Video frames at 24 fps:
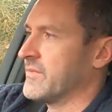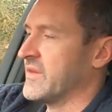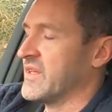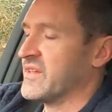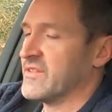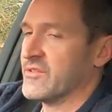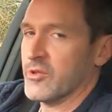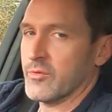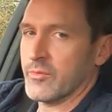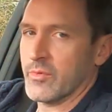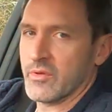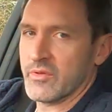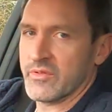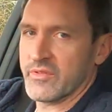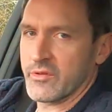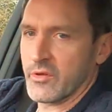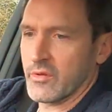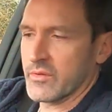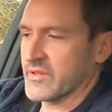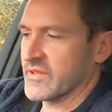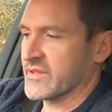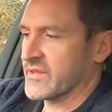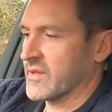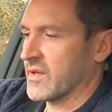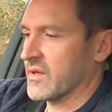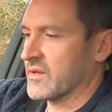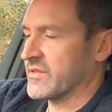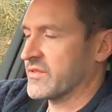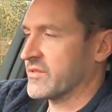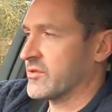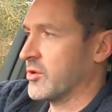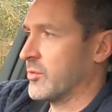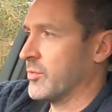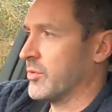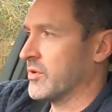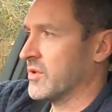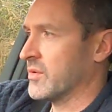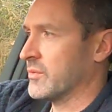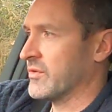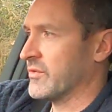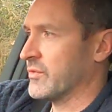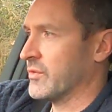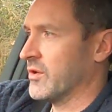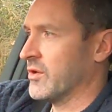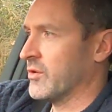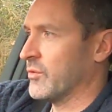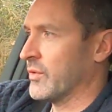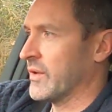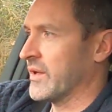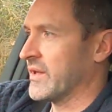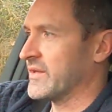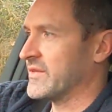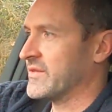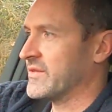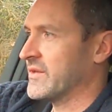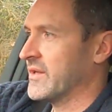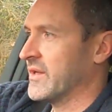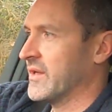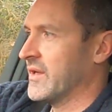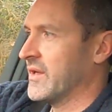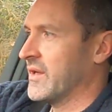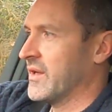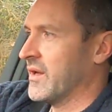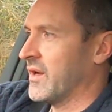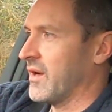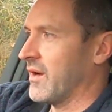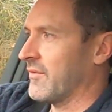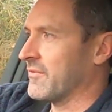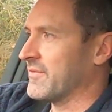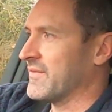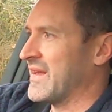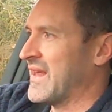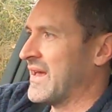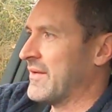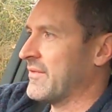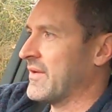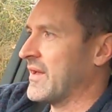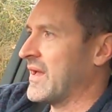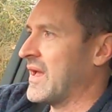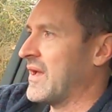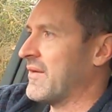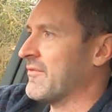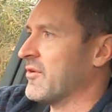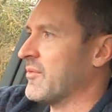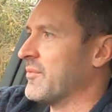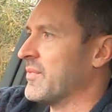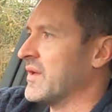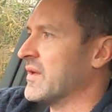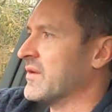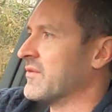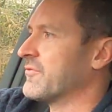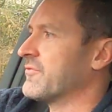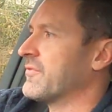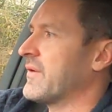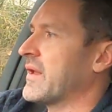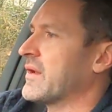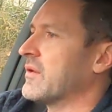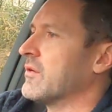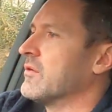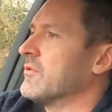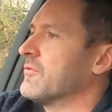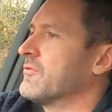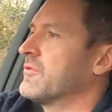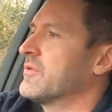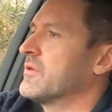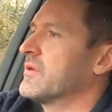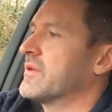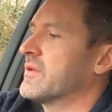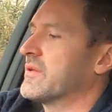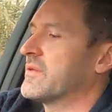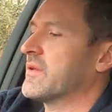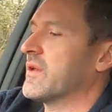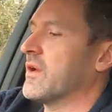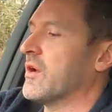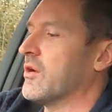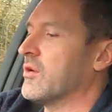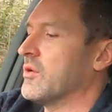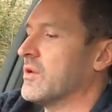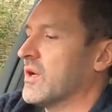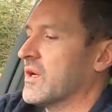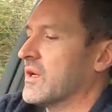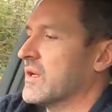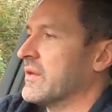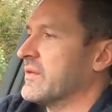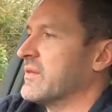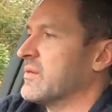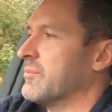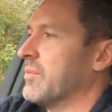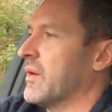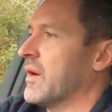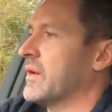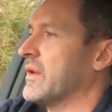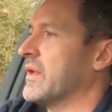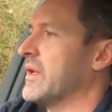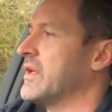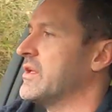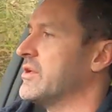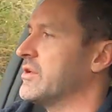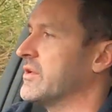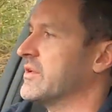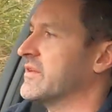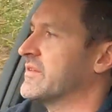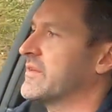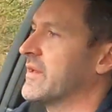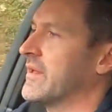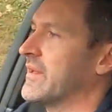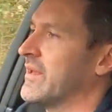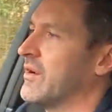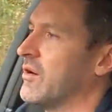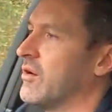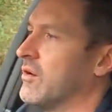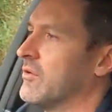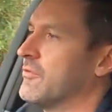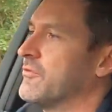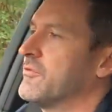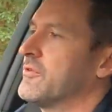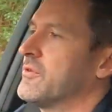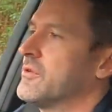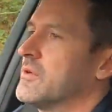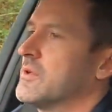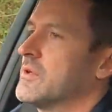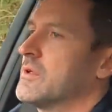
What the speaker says: These new models have got the start-stop on them as well, which I've never ever been a fan of. So luckily there's a button here, you can turn it off.